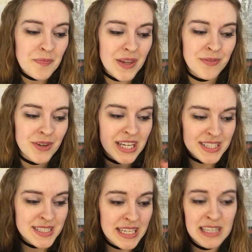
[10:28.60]
if you're
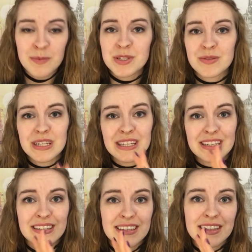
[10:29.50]
hesitating
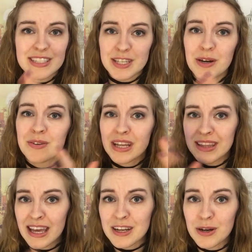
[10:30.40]
between this coat and
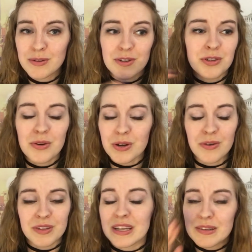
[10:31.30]
that coat or no
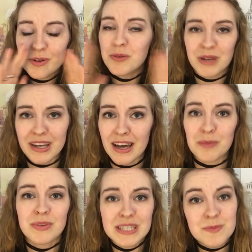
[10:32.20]
coat, like, oh my
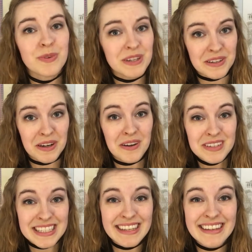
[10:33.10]
god, please bring a
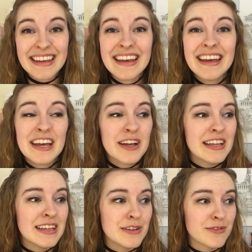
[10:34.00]
coat.
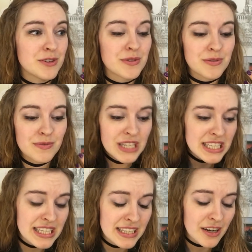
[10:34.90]
If you're
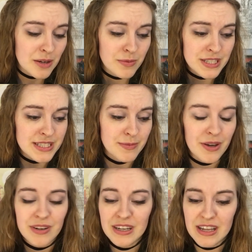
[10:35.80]
really hard pressed
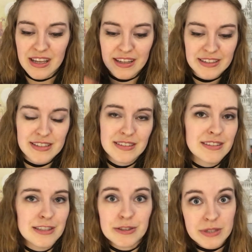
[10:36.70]
about it and
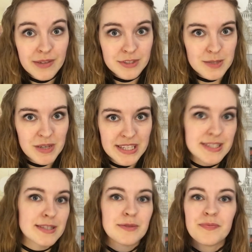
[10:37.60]
you don't have the
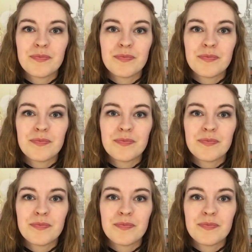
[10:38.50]
space,